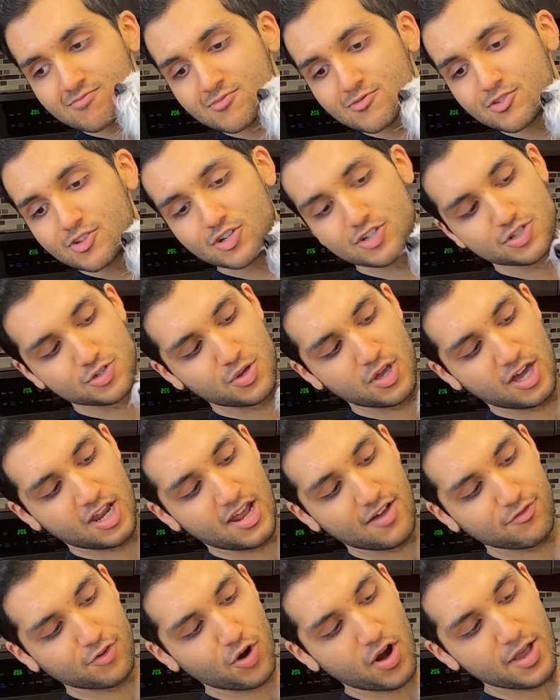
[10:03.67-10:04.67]
Because you can't
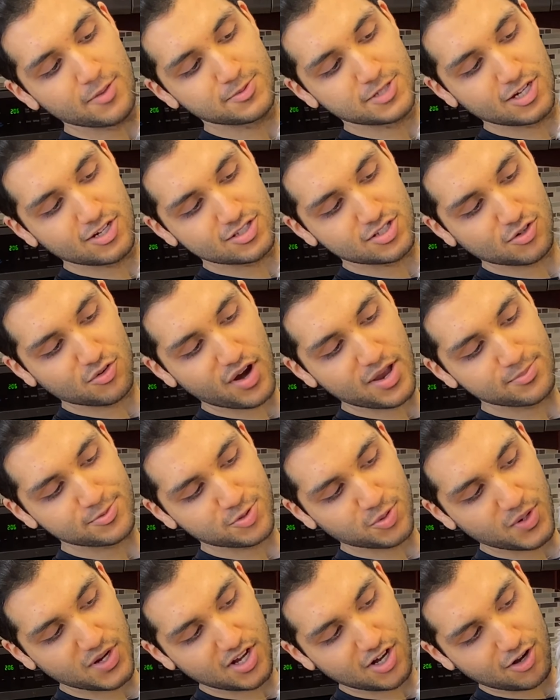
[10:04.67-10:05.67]
have grapes and it's a grape
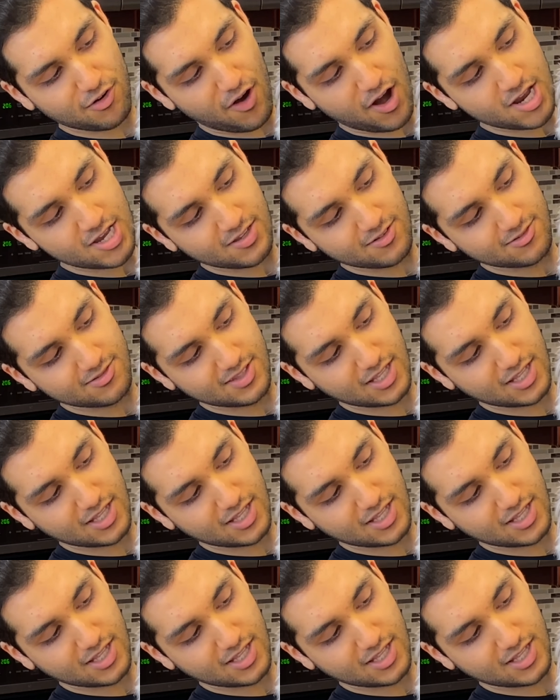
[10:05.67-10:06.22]
sweetener, right?